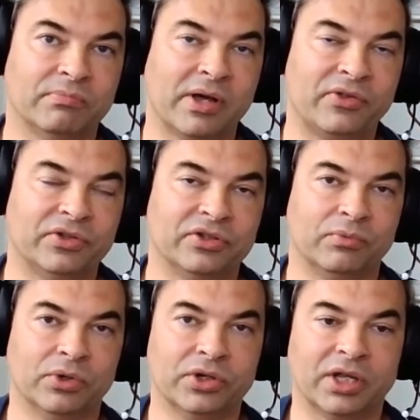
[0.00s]
methods of
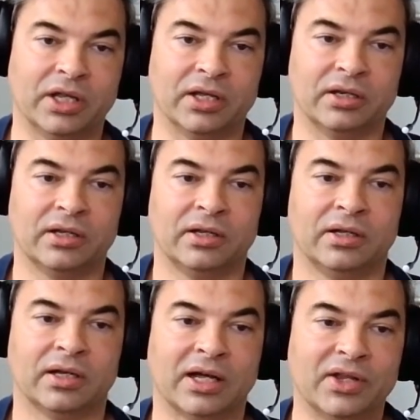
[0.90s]
working it.
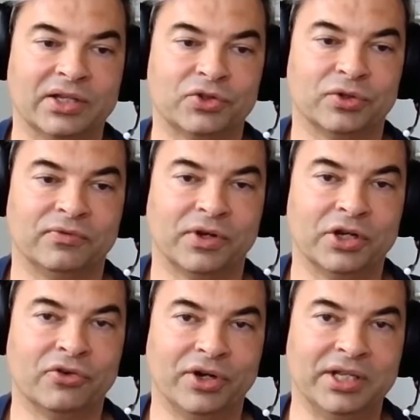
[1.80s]
And that's sort of
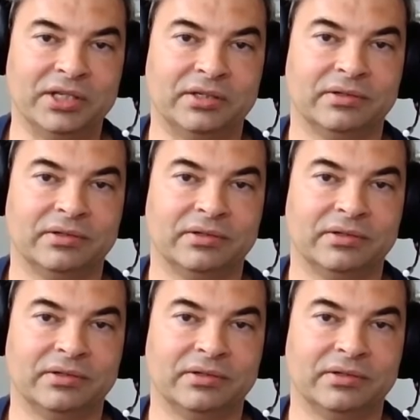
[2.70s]
agreed,